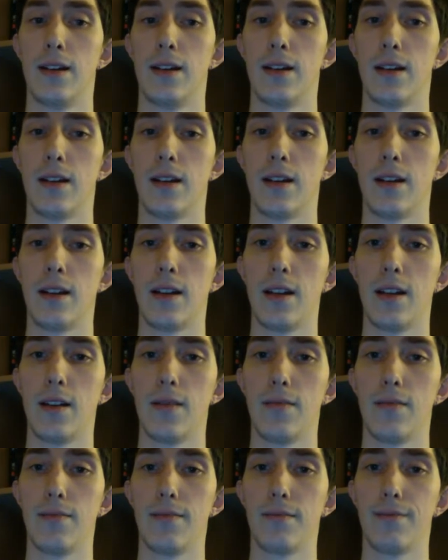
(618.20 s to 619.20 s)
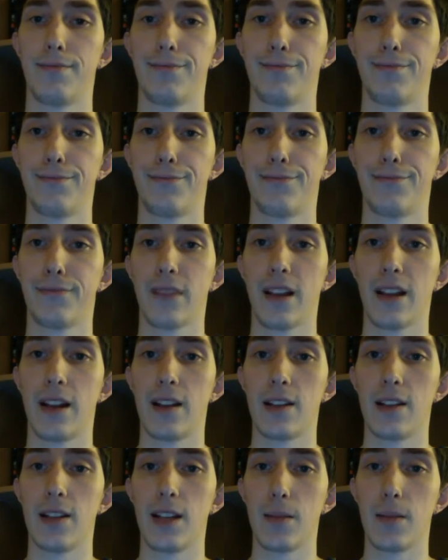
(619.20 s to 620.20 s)
And it
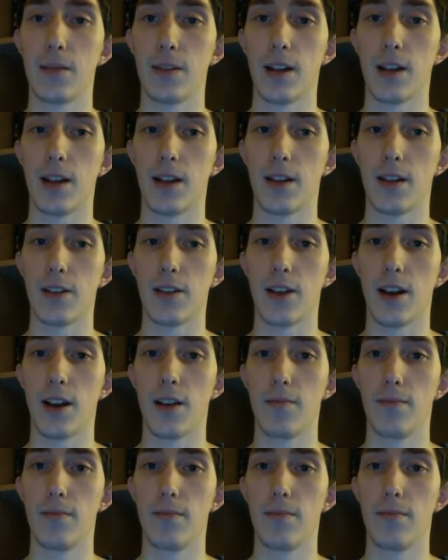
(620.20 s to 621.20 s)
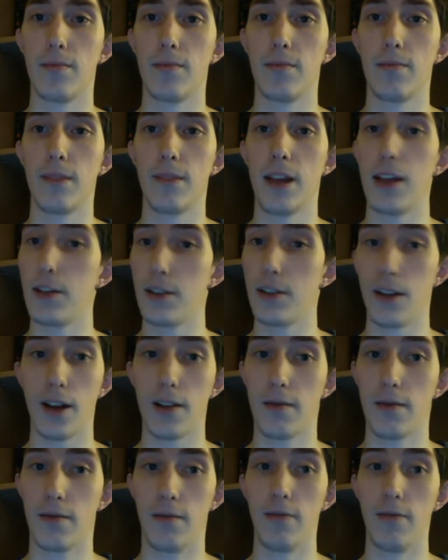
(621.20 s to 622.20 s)
seems like Assad has not
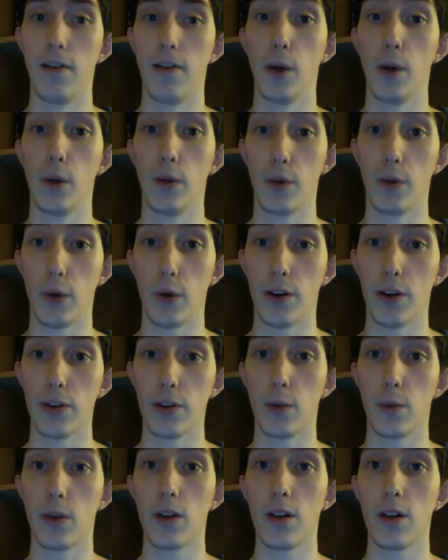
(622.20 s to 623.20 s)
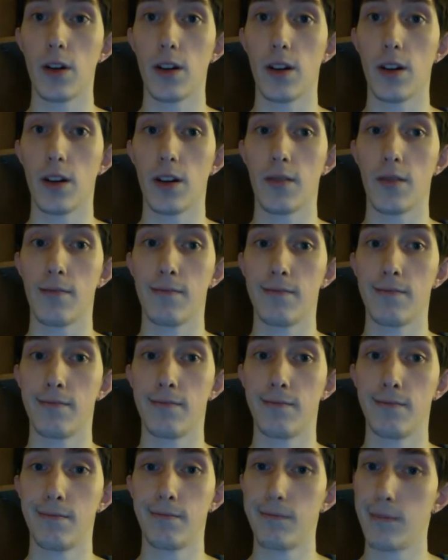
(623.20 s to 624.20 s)
followed through on his word, and
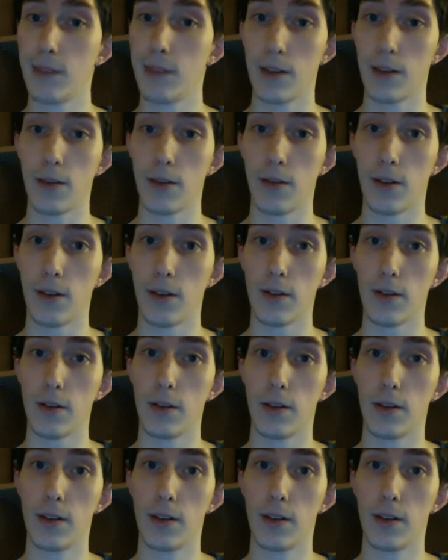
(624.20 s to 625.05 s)
this is the result.